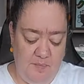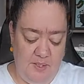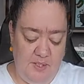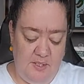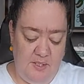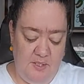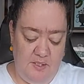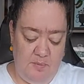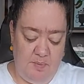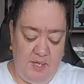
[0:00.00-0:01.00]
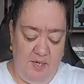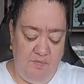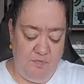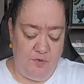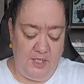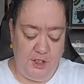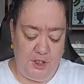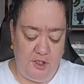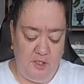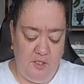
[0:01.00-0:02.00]
This is by
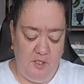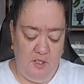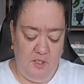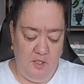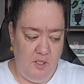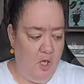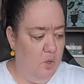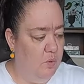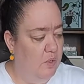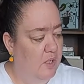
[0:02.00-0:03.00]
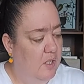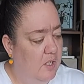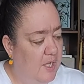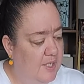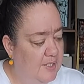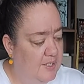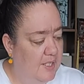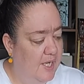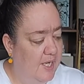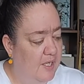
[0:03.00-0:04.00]
Fresh. Oh, I didn't
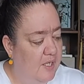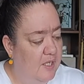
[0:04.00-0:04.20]
say.